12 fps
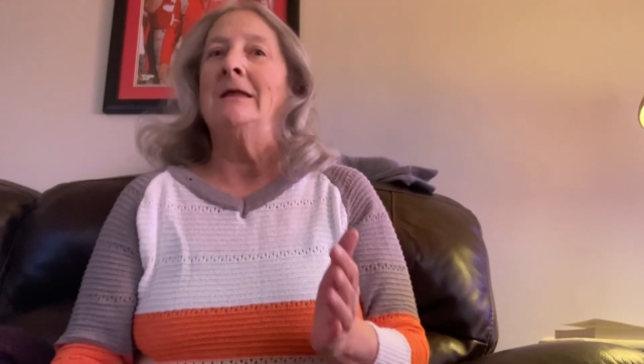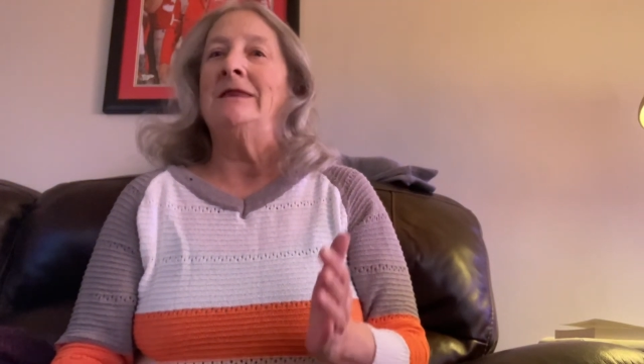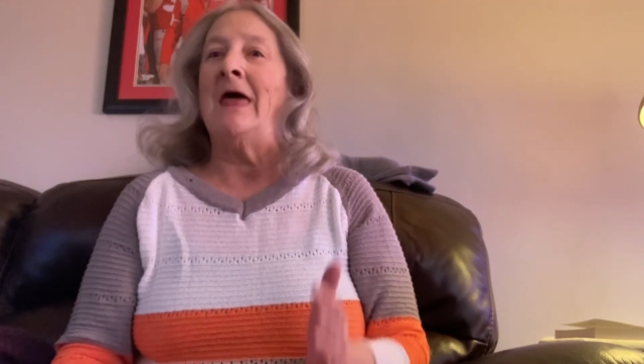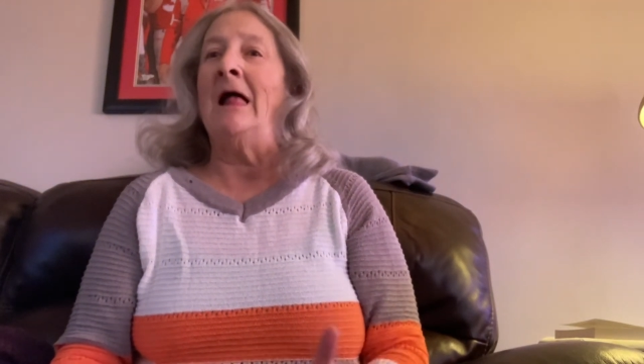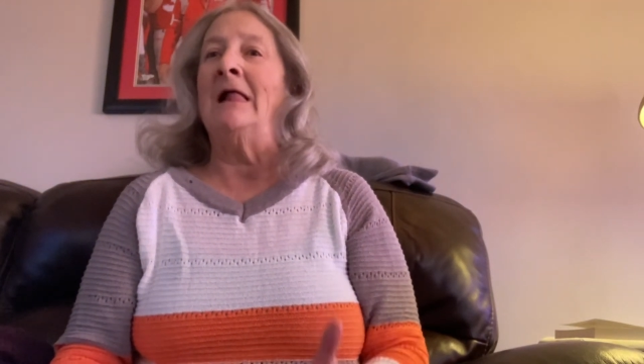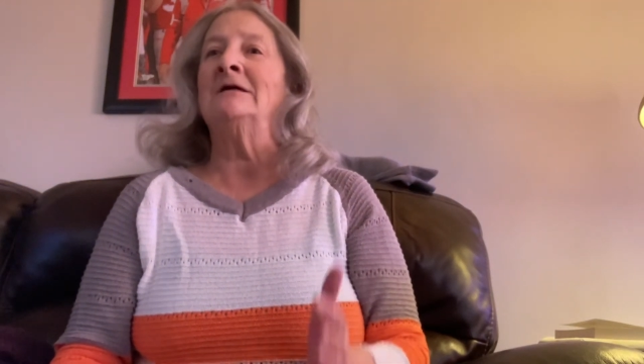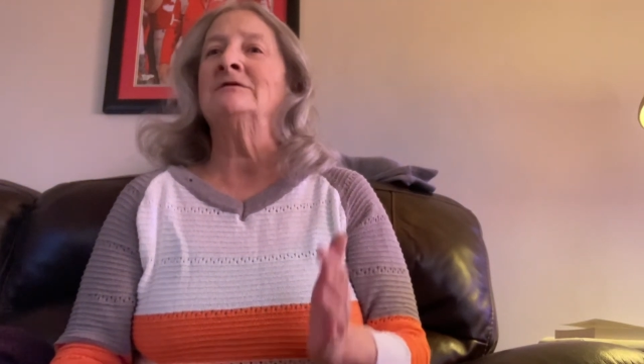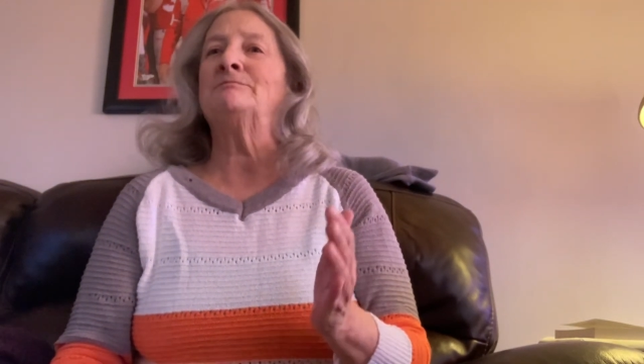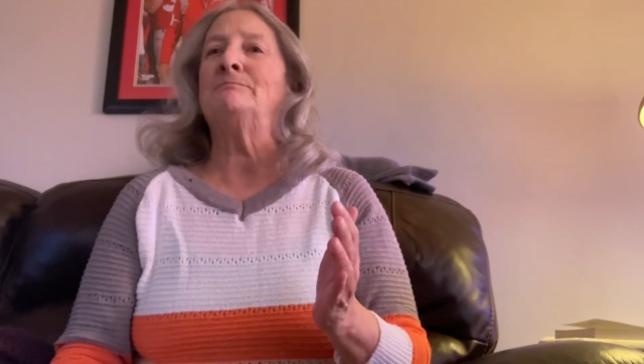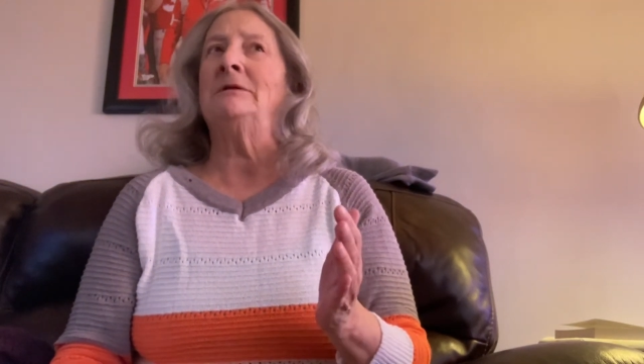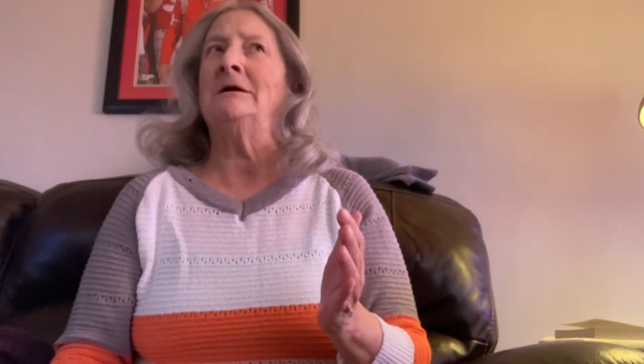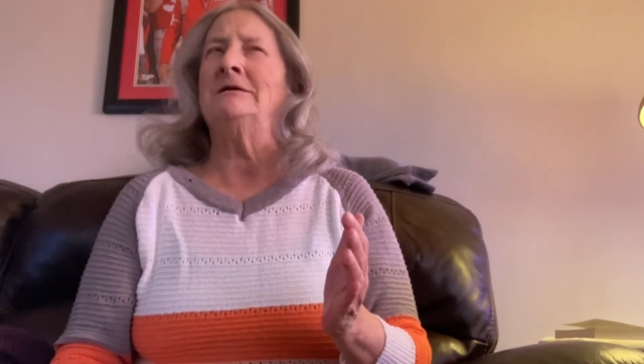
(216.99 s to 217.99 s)
Dallas
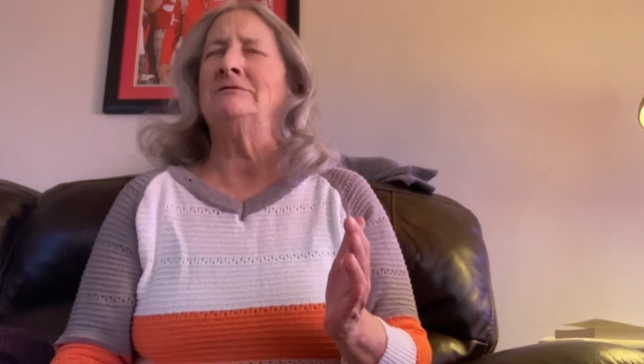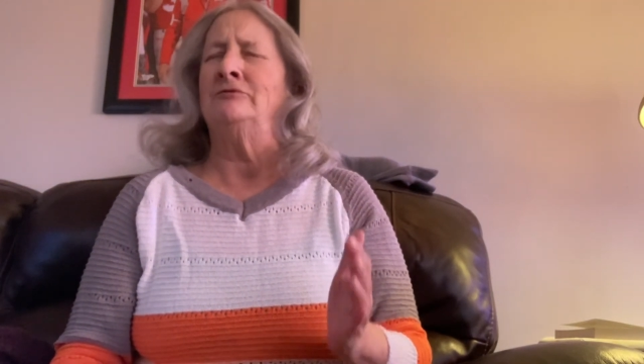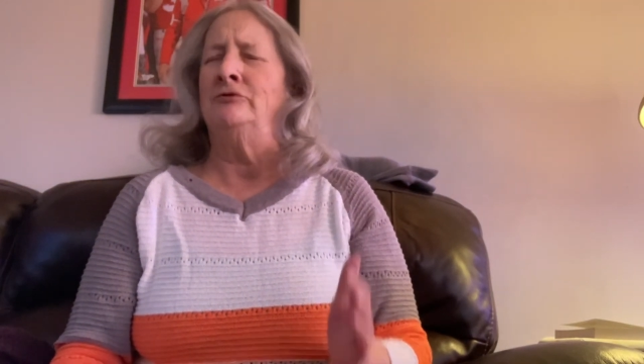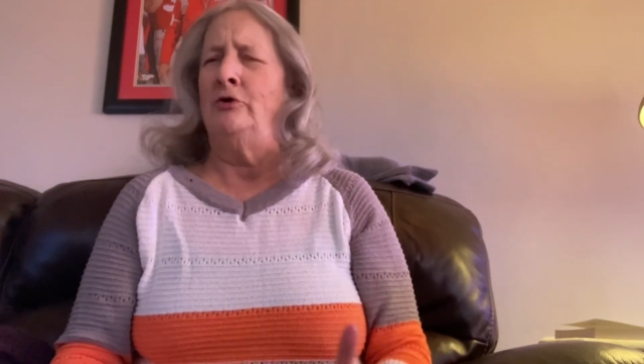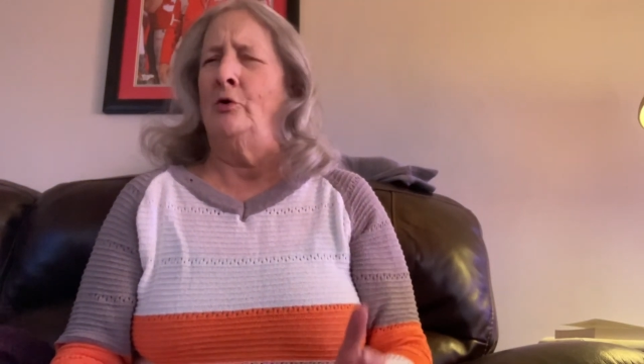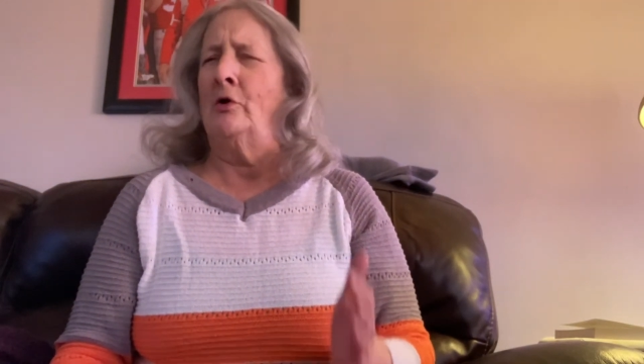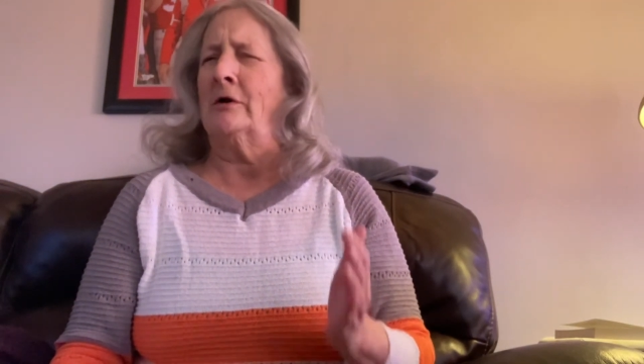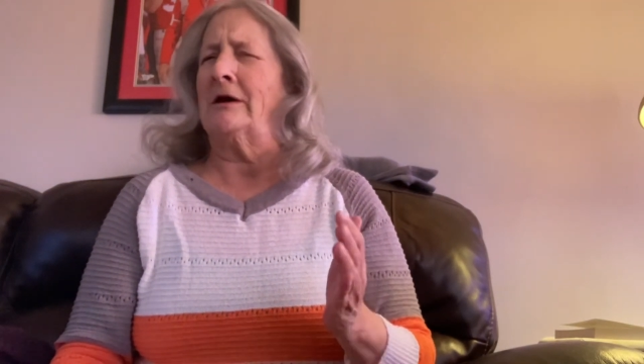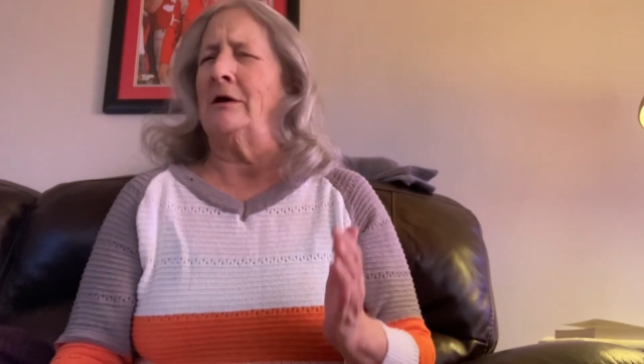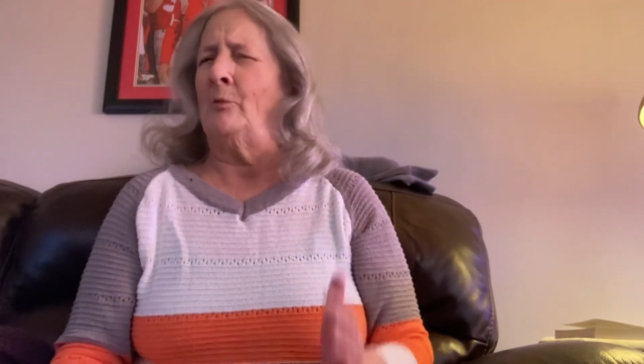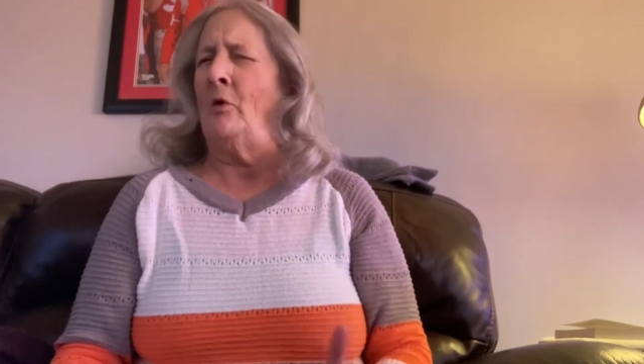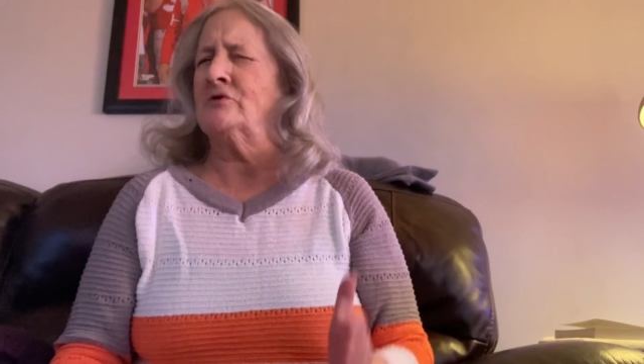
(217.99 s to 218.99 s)
plays New York,
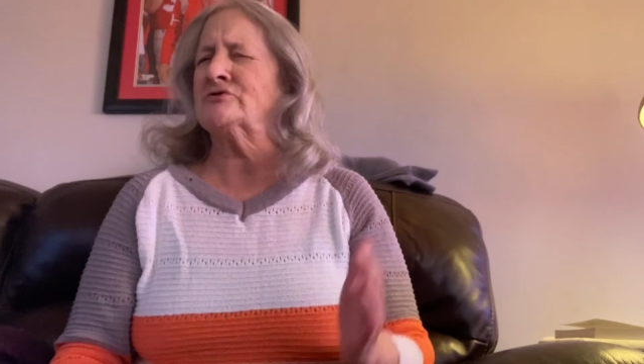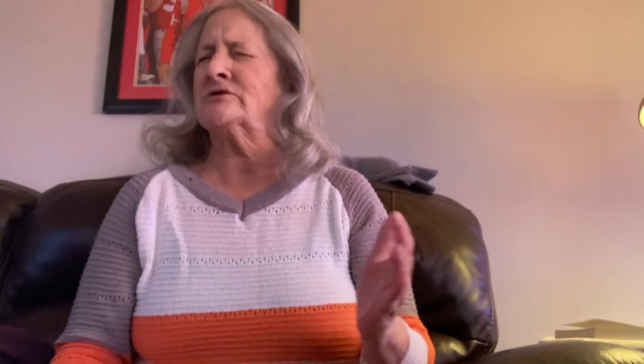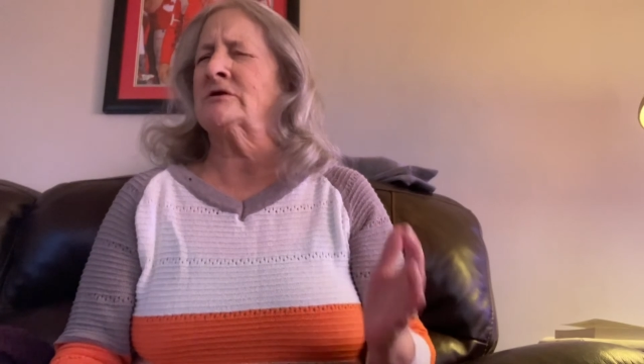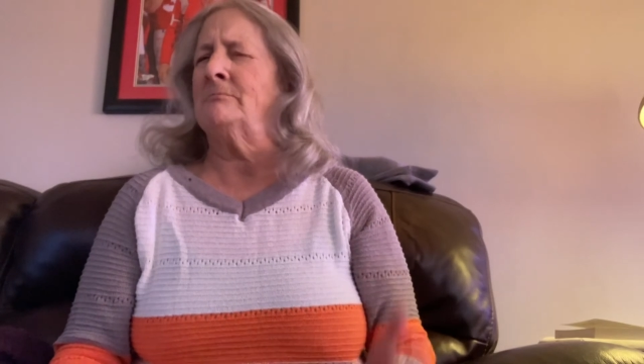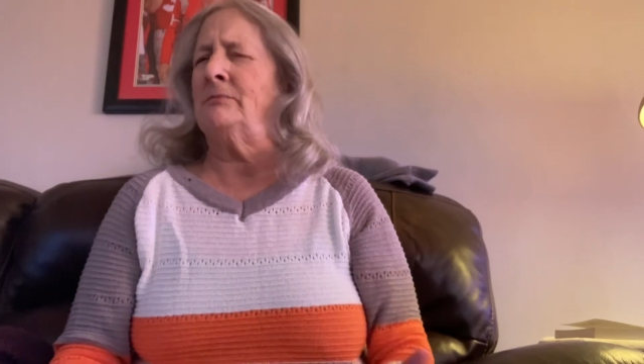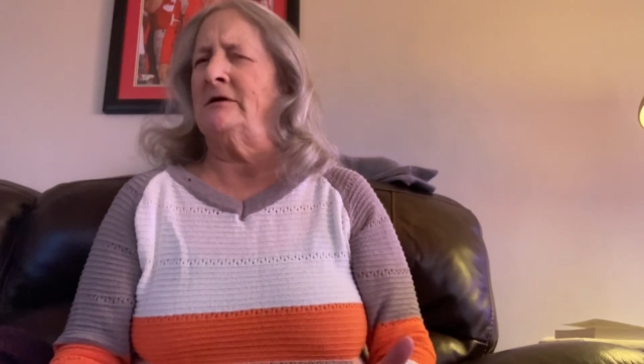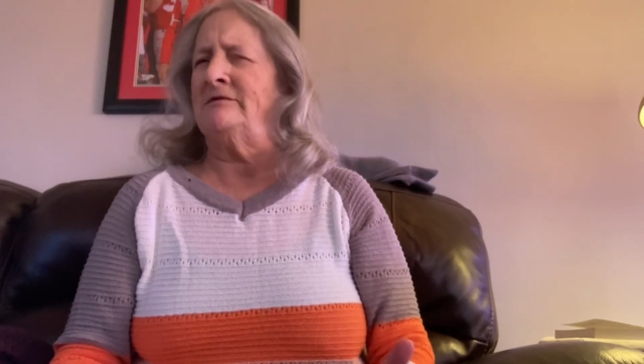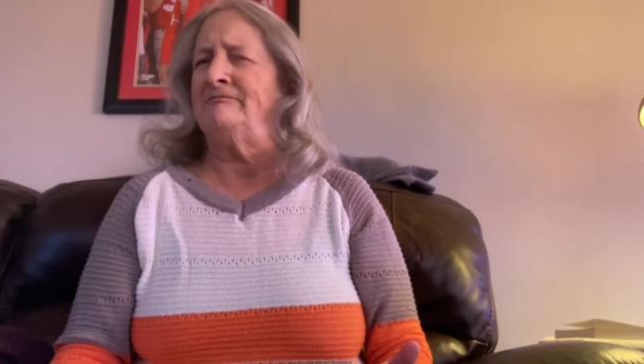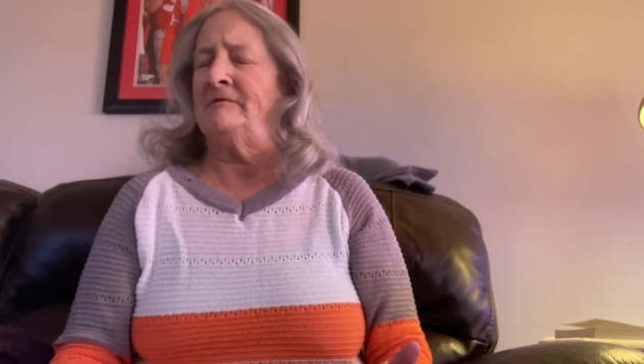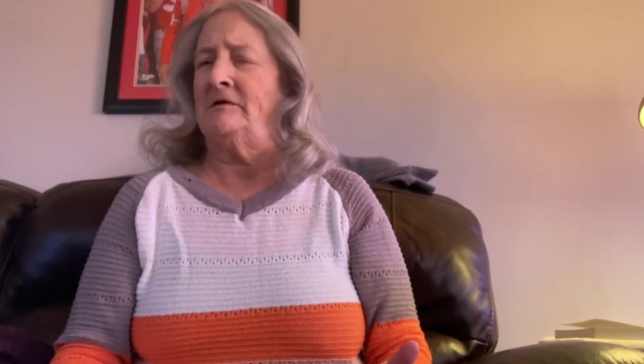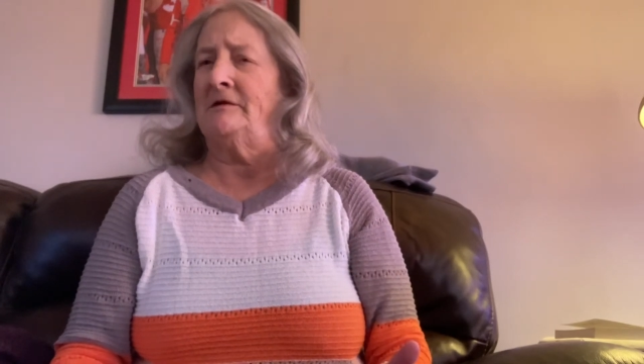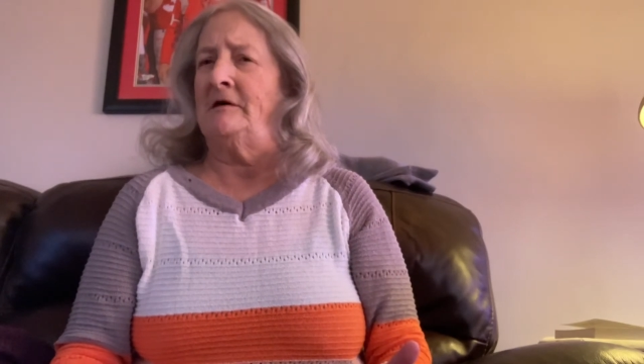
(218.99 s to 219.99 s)
and Washington plays
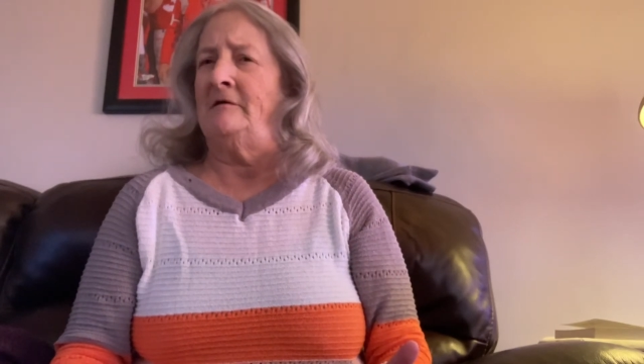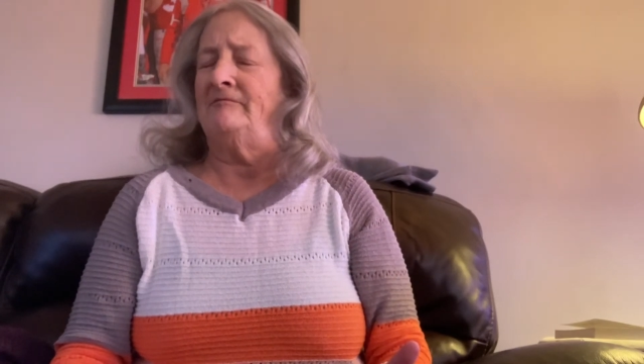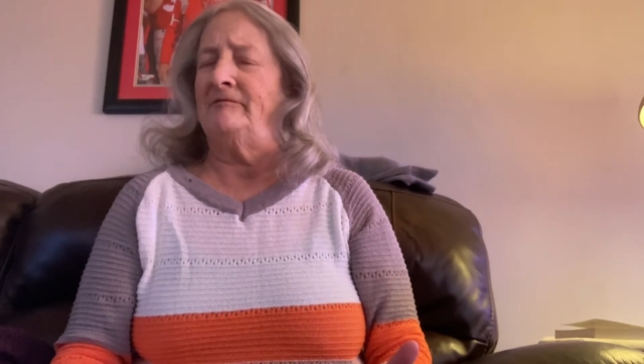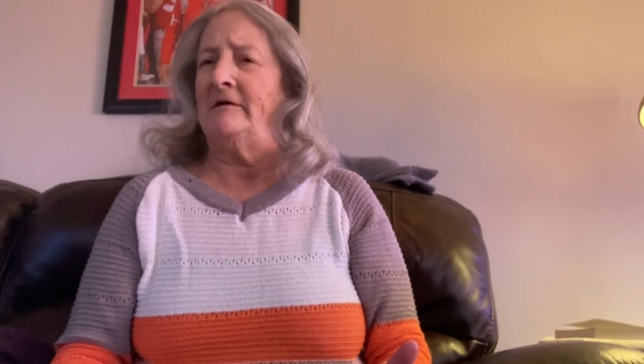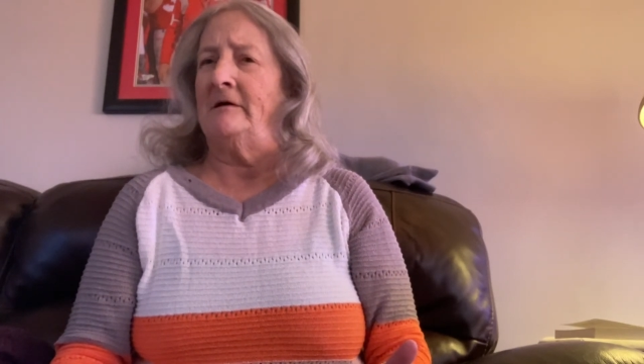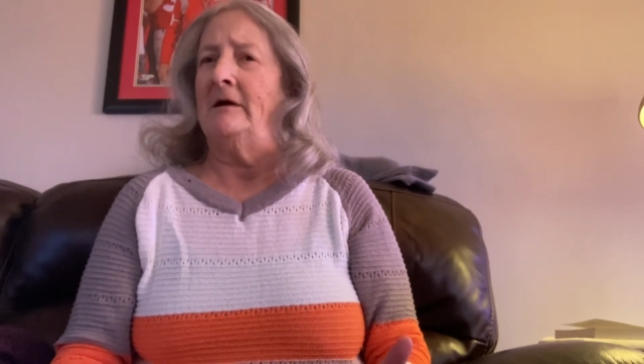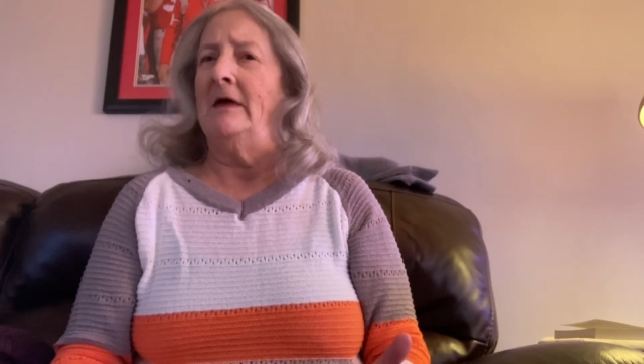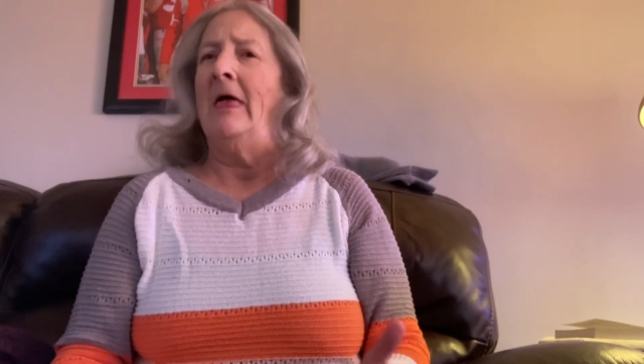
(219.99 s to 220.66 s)
Philadelphia.